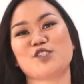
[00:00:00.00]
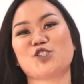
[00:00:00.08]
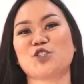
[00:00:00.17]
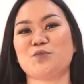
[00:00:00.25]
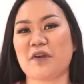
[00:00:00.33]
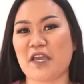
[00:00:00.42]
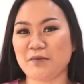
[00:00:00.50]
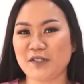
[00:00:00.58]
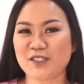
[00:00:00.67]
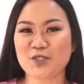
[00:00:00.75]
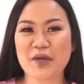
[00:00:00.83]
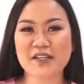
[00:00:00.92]
should be able
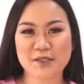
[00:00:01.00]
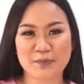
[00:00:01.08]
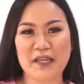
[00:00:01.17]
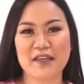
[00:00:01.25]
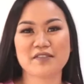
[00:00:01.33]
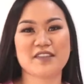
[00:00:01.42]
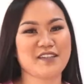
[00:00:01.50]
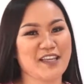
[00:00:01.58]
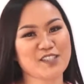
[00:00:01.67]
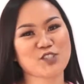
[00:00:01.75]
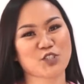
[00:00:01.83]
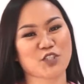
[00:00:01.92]
to explain the
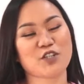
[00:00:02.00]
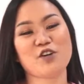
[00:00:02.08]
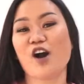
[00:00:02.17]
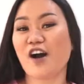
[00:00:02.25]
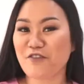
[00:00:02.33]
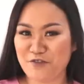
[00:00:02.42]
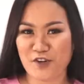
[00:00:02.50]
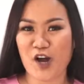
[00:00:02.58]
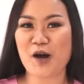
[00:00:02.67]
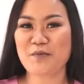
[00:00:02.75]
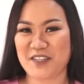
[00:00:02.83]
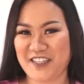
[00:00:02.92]
nature of
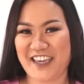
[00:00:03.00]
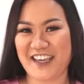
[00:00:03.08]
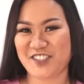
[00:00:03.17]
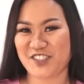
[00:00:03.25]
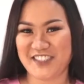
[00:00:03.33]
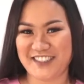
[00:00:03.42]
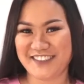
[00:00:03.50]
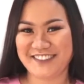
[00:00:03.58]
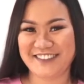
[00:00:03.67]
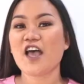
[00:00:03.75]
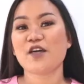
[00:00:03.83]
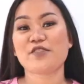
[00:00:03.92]
communication.
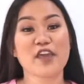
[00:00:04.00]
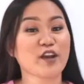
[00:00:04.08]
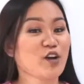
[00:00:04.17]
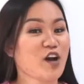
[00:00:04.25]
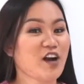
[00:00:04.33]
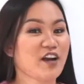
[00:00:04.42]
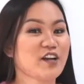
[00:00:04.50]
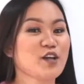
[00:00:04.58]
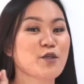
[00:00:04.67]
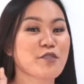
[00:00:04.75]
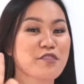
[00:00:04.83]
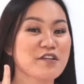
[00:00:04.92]
There
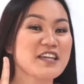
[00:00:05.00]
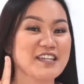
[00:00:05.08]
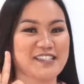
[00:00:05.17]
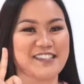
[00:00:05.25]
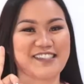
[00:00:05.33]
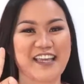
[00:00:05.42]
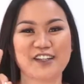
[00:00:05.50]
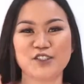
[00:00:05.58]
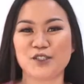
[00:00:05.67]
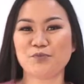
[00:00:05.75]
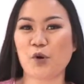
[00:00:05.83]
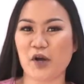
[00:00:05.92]
are 3
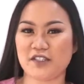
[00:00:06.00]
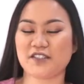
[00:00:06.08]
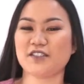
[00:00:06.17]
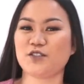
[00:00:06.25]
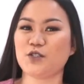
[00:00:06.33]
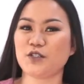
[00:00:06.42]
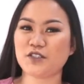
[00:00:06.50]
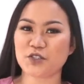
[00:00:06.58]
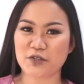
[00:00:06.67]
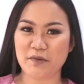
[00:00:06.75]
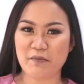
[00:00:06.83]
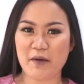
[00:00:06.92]
salient points that you need to
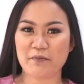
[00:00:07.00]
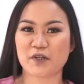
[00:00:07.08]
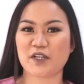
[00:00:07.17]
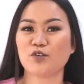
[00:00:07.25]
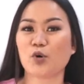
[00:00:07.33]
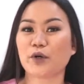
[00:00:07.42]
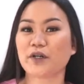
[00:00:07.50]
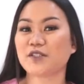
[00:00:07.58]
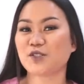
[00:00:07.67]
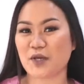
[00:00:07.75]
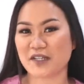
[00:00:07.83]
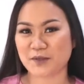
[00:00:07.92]
remember in order
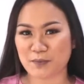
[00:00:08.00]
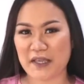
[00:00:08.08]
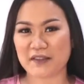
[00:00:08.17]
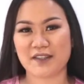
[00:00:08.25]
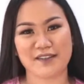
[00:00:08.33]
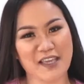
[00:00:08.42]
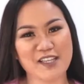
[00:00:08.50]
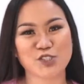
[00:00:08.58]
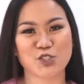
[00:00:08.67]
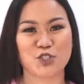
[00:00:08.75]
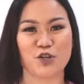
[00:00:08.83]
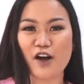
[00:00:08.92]
to explain the
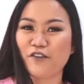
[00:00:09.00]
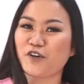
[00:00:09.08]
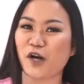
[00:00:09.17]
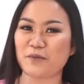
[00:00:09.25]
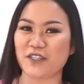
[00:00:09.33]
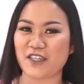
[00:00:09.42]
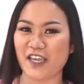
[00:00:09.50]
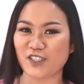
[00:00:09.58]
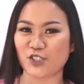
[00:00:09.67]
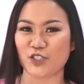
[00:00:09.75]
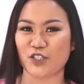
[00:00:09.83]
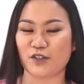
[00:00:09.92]
nature of
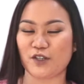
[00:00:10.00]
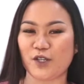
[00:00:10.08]
communication.